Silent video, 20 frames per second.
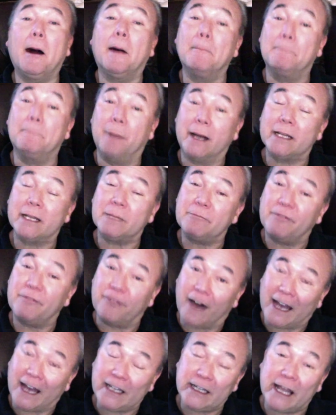But
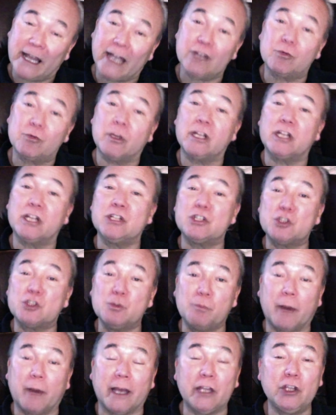phytates, when consumed
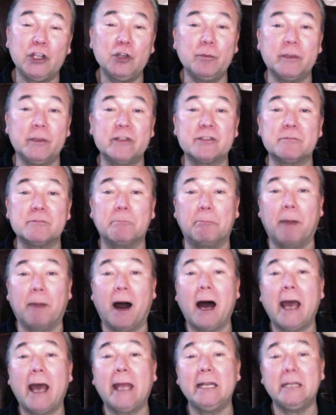by humans,
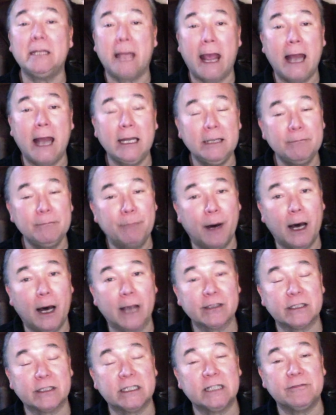bind any
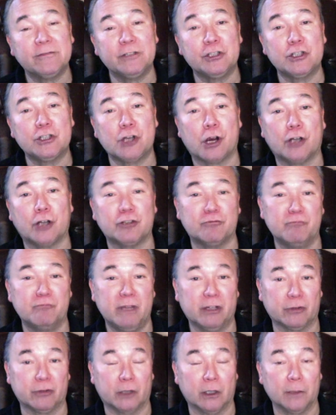positively charged
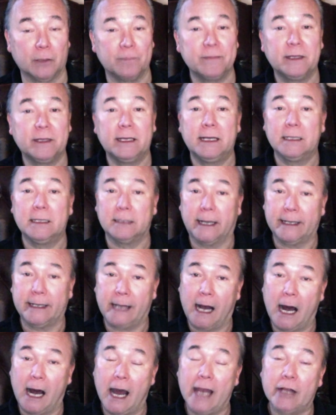mineral like
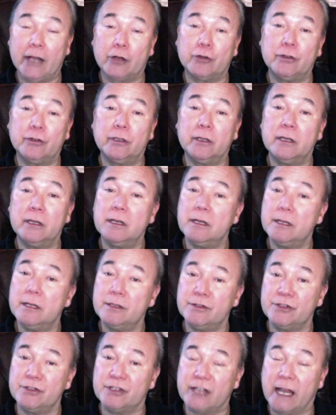iron,
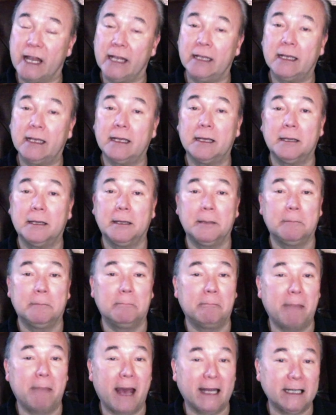zinc,
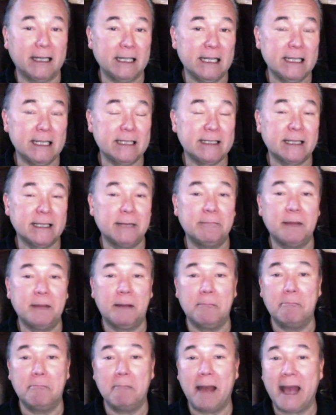magnesium,
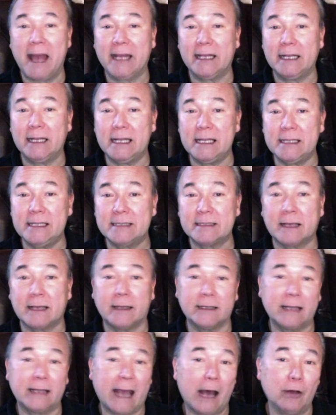manganese,
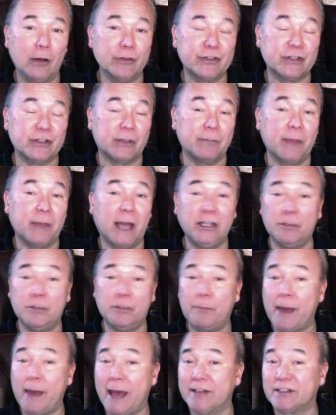calcium, and you
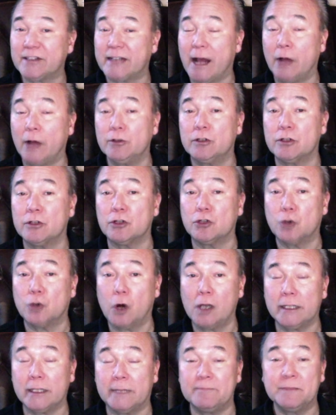pass it out into the
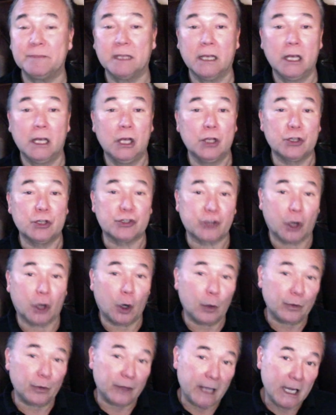toilet. So
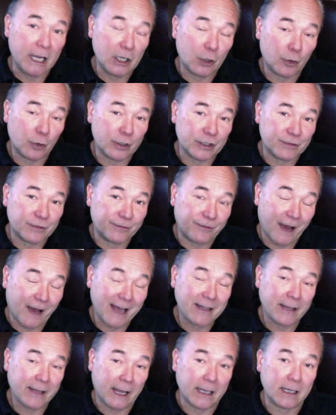the increased
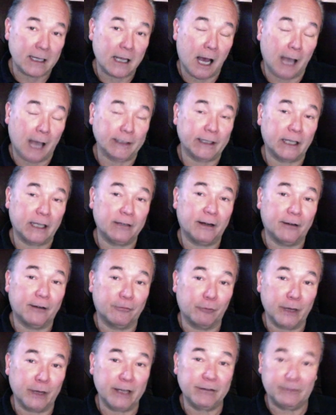phytate content of
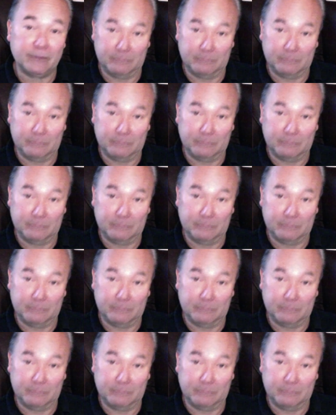wheat